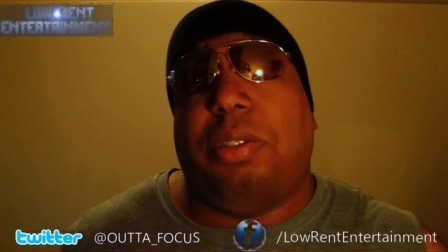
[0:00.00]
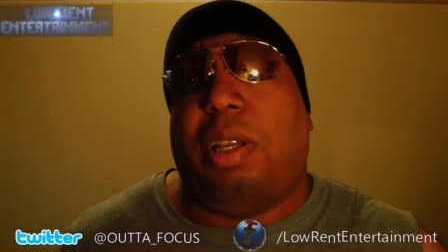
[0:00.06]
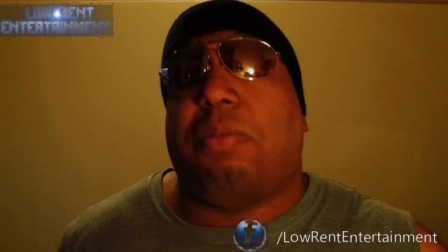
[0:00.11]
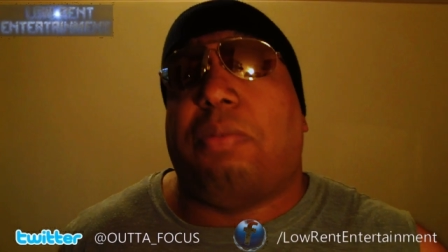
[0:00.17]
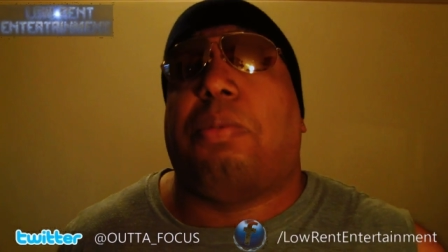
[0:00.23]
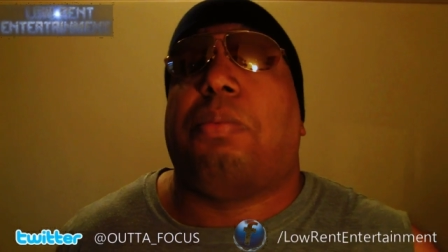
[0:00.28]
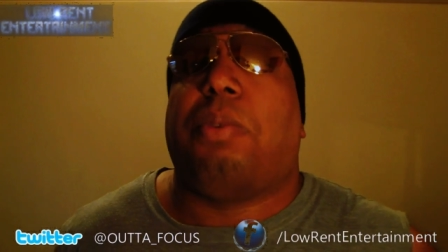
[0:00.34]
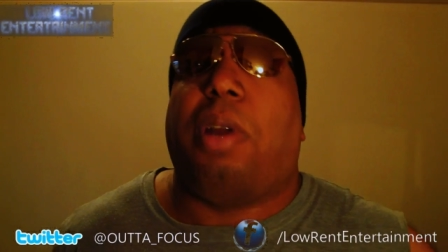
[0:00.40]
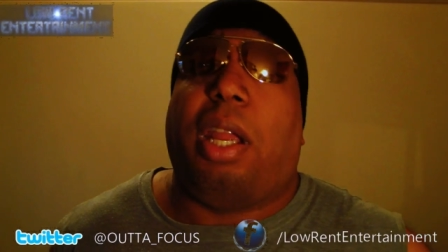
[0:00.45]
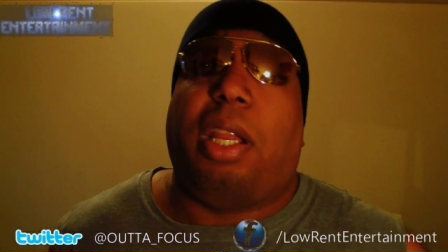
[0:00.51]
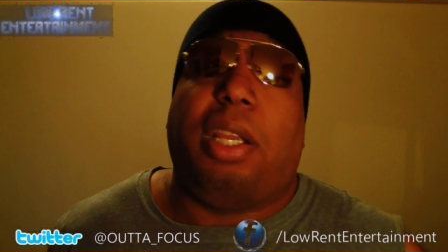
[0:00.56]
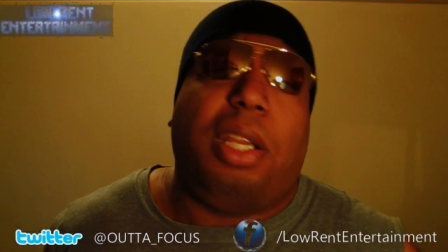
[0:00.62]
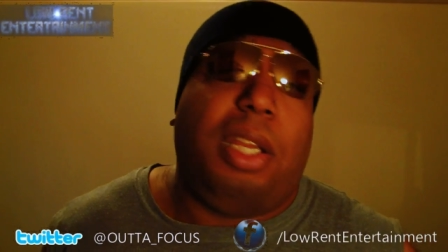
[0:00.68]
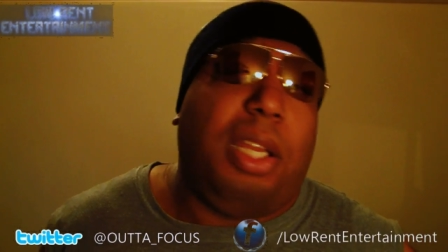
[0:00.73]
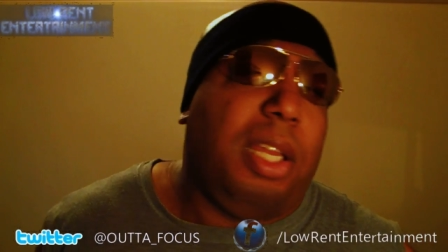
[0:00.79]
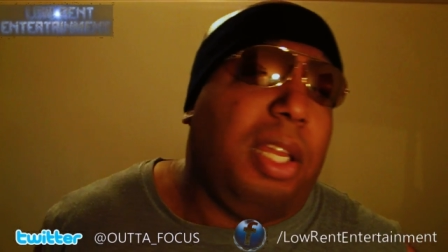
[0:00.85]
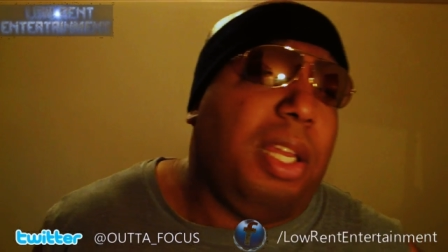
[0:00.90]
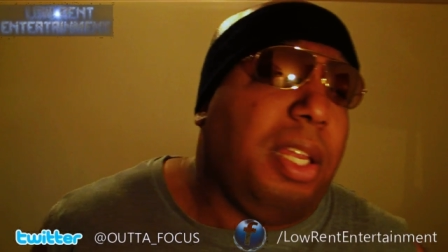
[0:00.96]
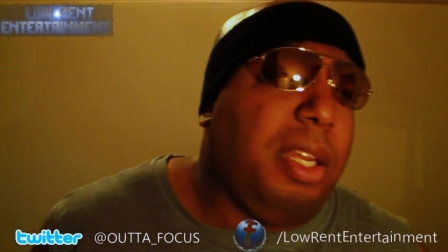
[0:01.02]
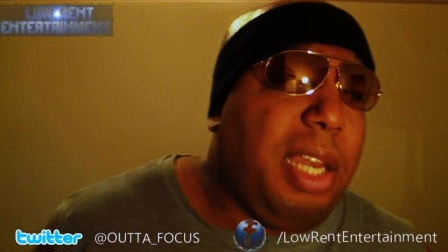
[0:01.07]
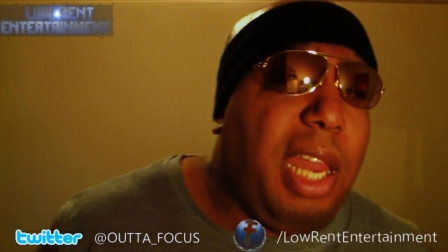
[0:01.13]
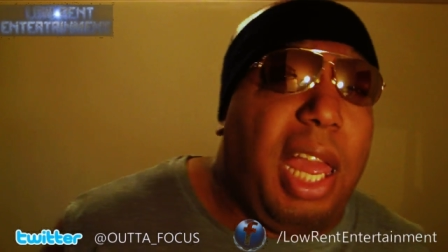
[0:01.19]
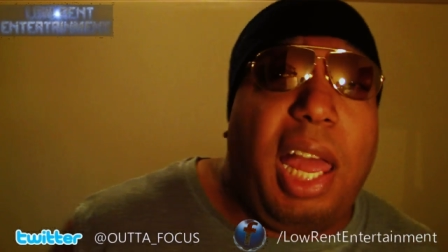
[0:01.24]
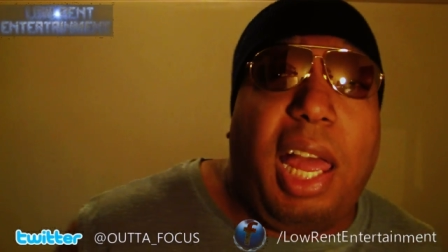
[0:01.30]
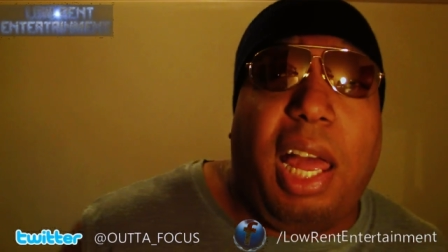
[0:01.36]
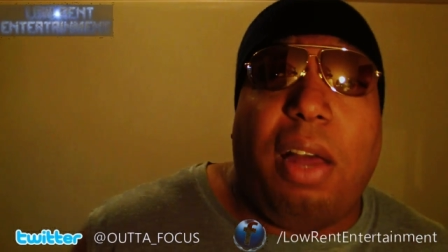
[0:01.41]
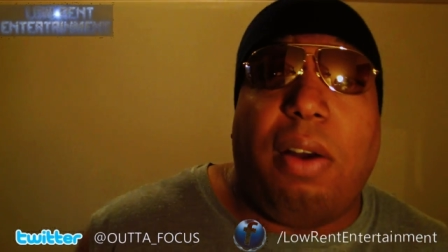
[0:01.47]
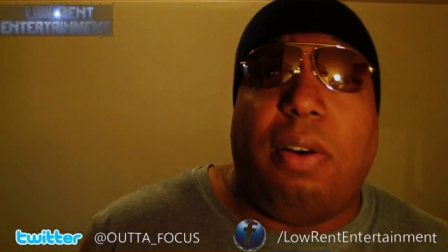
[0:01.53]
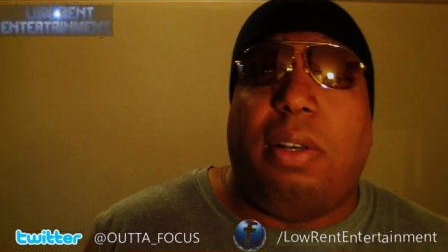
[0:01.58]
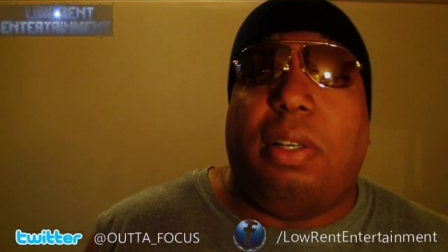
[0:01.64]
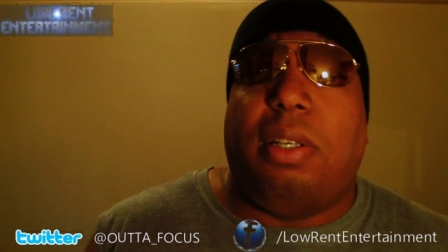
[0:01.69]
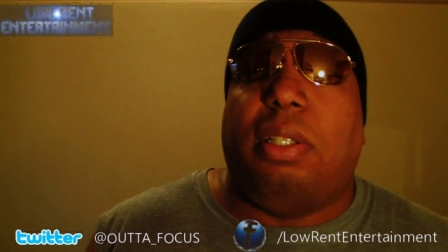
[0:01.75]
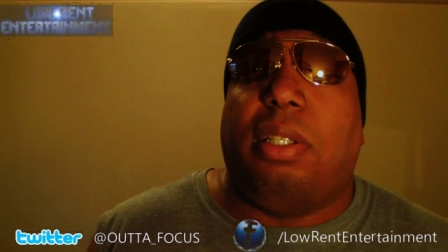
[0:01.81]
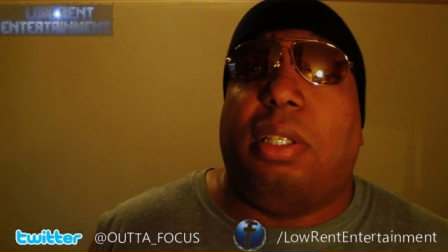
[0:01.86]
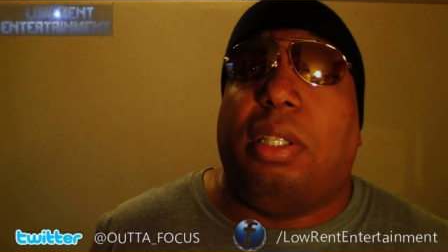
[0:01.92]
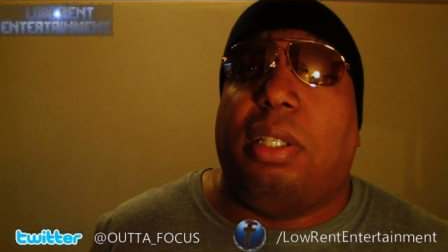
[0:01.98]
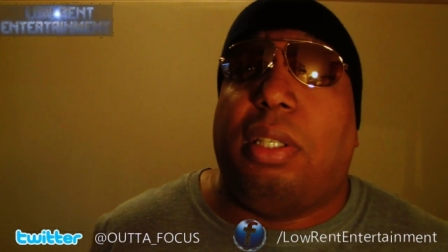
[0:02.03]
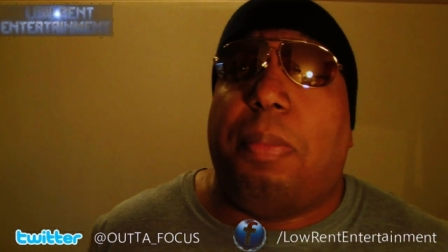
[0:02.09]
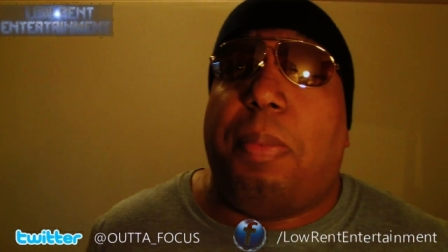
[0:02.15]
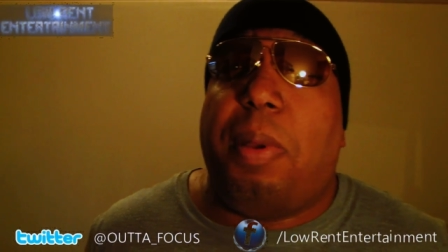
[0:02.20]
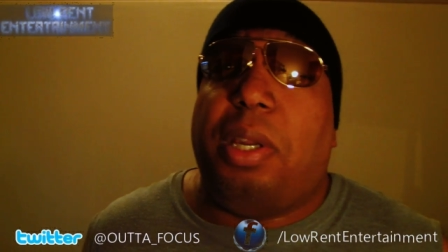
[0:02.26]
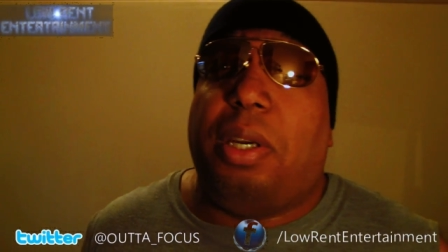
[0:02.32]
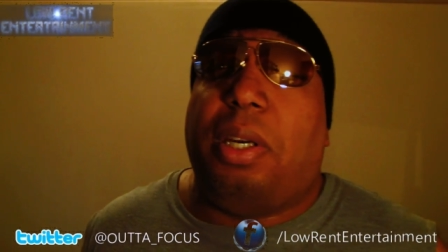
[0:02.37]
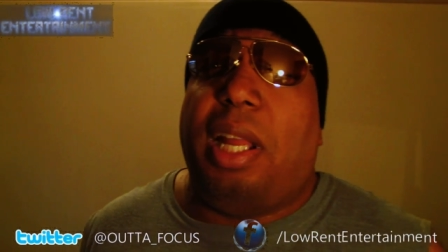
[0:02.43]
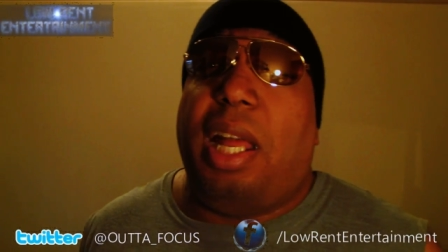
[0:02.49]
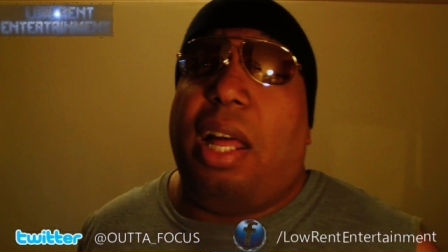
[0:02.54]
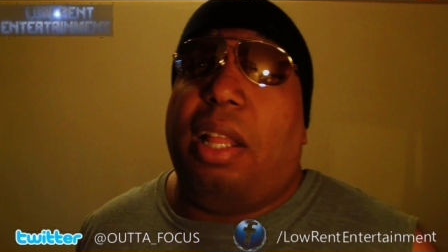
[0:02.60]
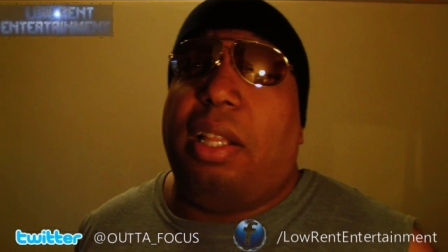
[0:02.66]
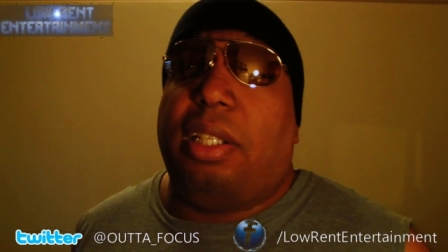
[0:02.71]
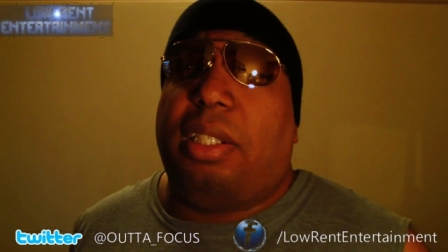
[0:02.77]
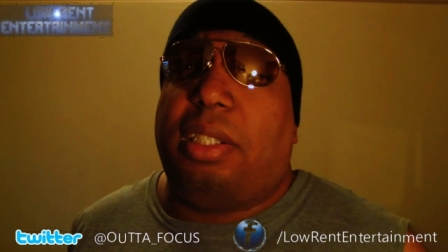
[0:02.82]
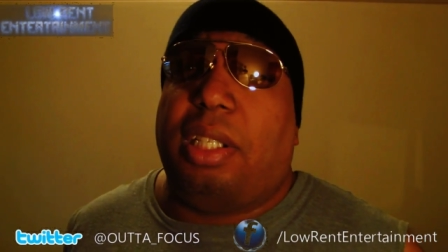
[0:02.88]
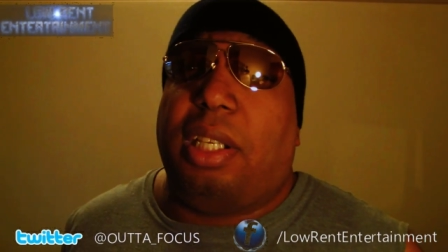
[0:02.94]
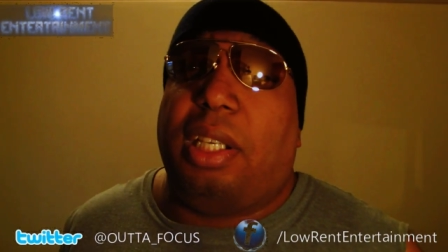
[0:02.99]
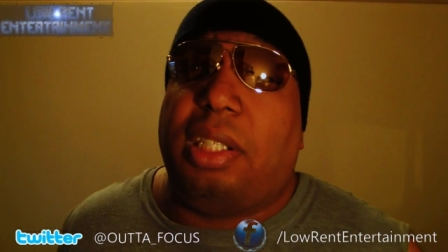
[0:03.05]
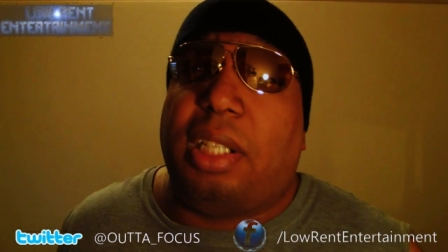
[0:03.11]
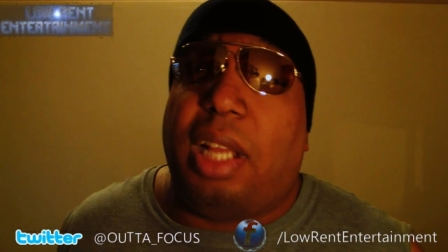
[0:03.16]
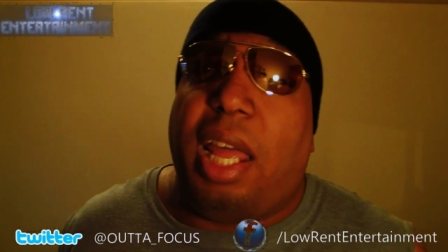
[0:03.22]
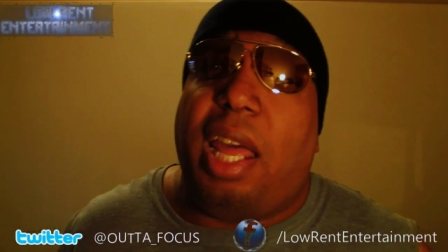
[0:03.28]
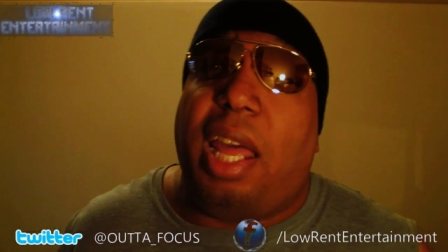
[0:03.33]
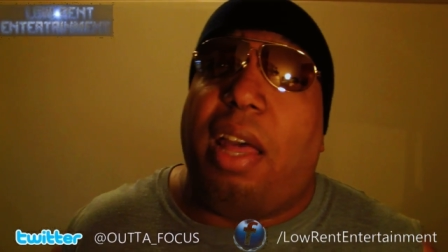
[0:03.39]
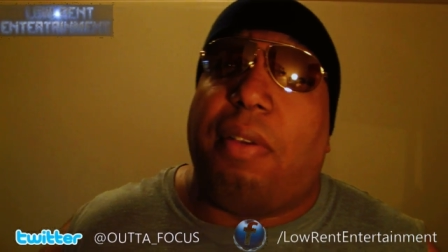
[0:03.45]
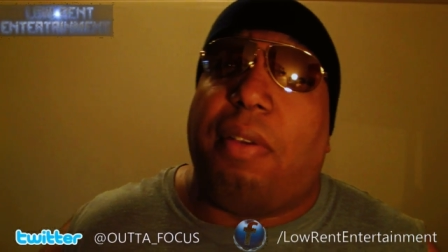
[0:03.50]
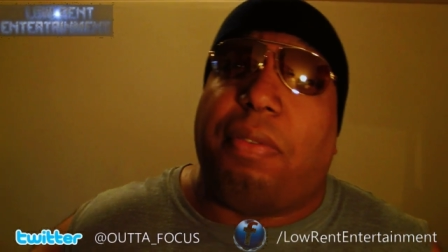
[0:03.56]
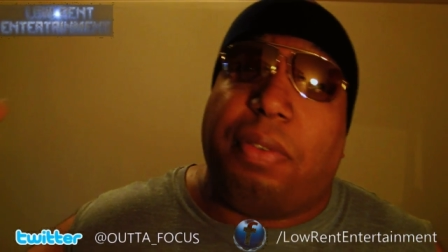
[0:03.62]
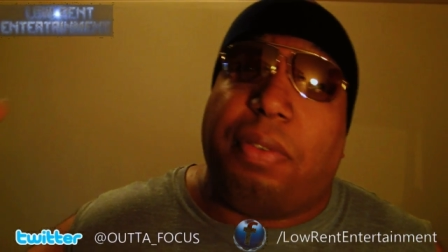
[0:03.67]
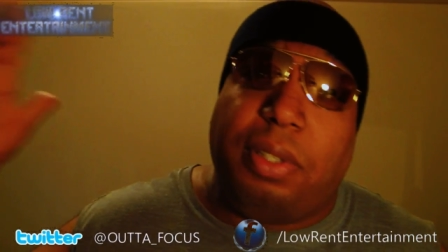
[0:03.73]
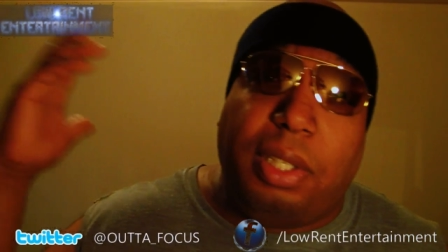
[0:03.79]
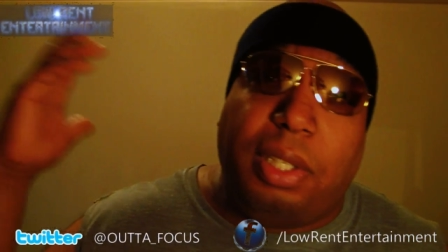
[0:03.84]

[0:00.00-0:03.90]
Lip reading: left and right. Now, depending on how this is, I have